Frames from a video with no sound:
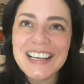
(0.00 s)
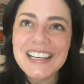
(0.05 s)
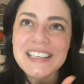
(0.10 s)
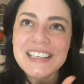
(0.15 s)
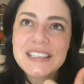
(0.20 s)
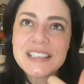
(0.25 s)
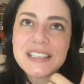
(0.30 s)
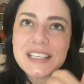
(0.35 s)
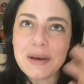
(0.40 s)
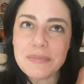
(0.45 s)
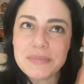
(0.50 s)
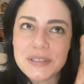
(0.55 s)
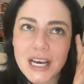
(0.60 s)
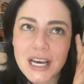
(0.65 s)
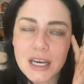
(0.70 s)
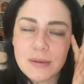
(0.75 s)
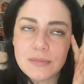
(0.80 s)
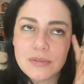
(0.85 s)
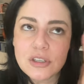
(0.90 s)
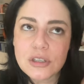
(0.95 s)

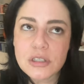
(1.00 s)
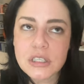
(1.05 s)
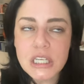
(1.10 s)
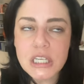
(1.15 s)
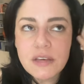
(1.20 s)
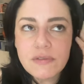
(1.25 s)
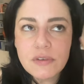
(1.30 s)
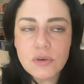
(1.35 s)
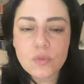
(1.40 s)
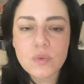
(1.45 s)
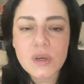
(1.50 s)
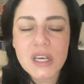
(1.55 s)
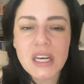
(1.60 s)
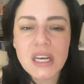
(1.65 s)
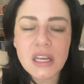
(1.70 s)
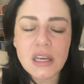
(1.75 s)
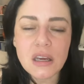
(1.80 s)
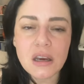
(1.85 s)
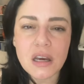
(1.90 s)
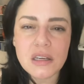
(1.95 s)
Sometimes just even
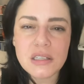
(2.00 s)
reading a,